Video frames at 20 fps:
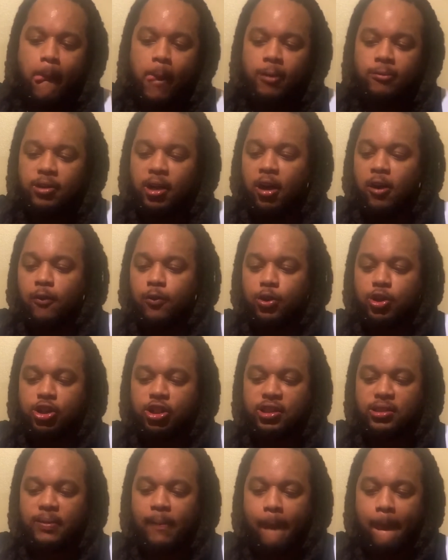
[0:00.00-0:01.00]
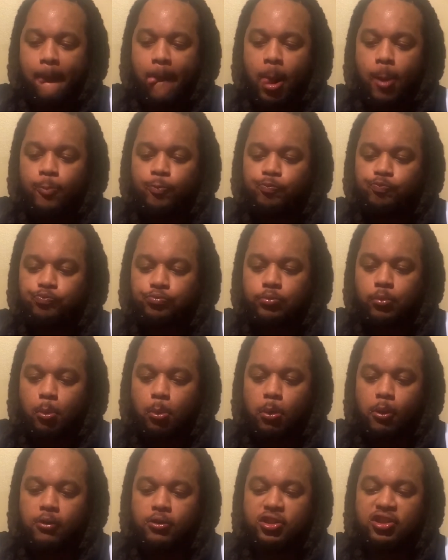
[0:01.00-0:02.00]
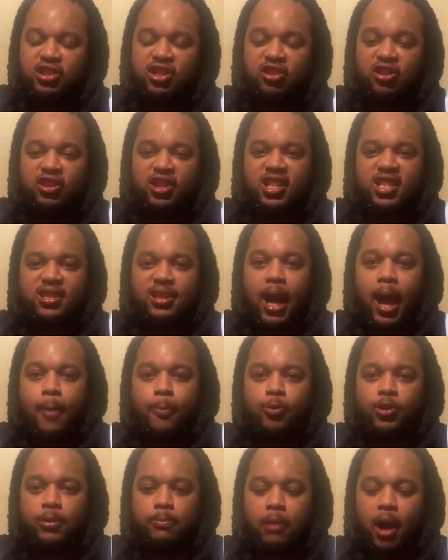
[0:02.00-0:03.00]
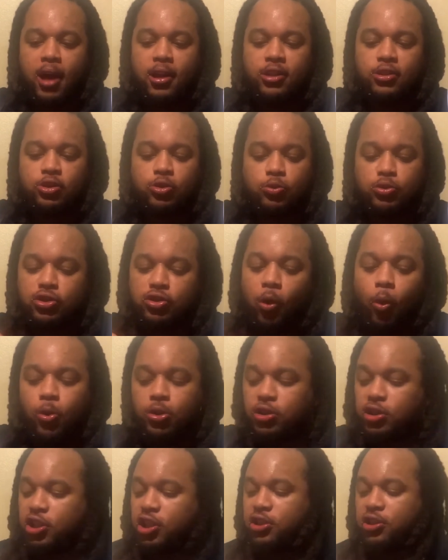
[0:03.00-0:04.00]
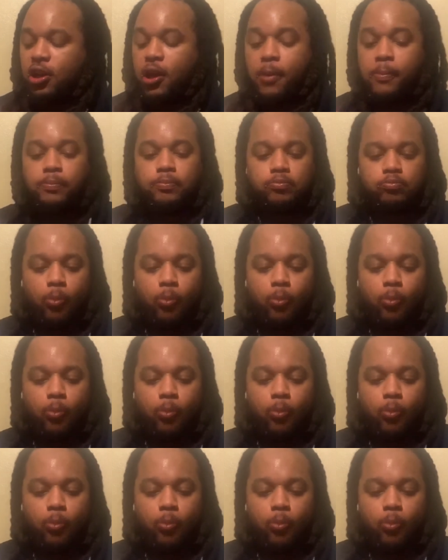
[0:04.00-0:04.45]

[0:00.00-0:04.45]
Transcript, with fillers: Not overcooked. You still hear the snap when you bite into it. It's always a good thing.